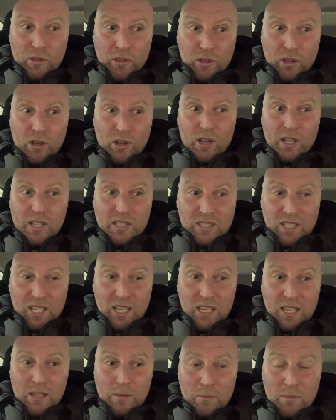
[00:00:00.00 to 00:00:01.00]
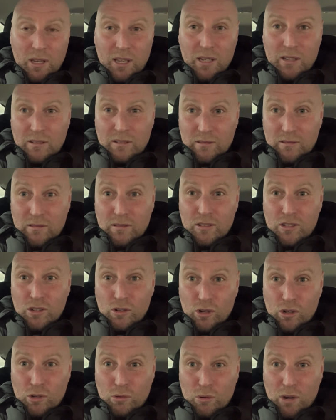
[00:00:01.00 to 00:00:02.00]
are a team in, you know,
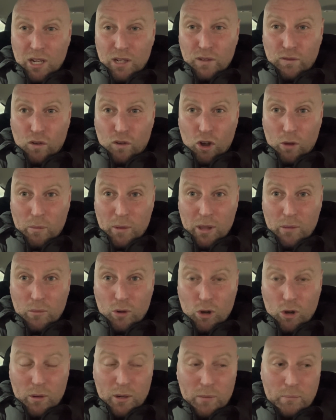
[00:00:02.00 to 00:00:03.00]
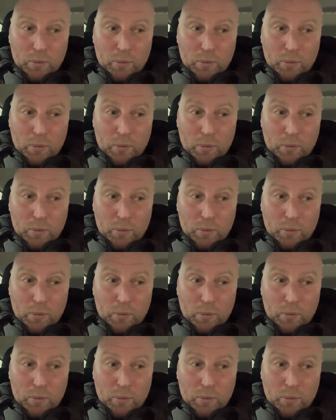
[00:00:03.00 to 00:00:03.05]
great form at the moment.